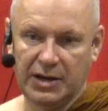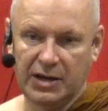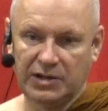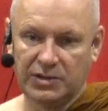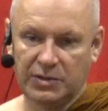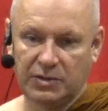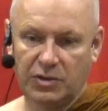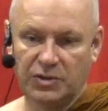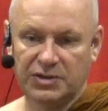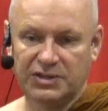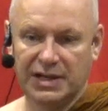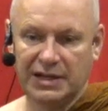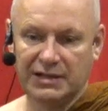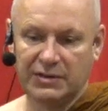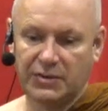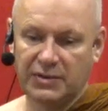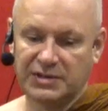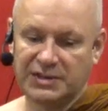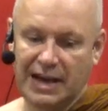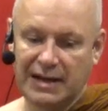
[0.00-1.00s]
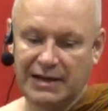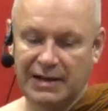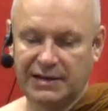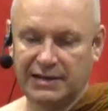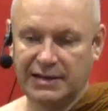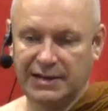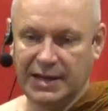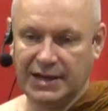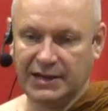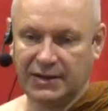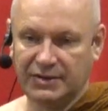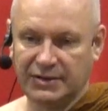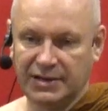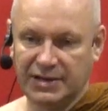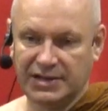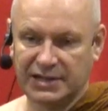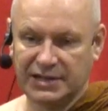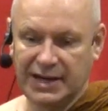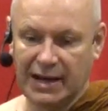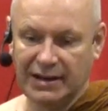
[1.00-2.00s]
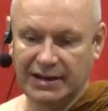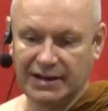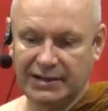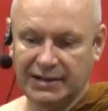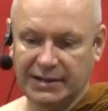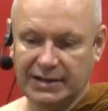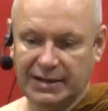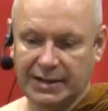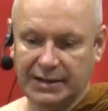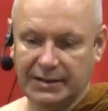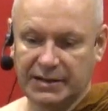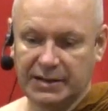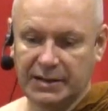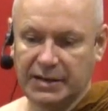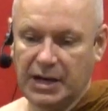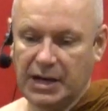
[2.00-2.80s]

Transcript: so causality and conditionality here.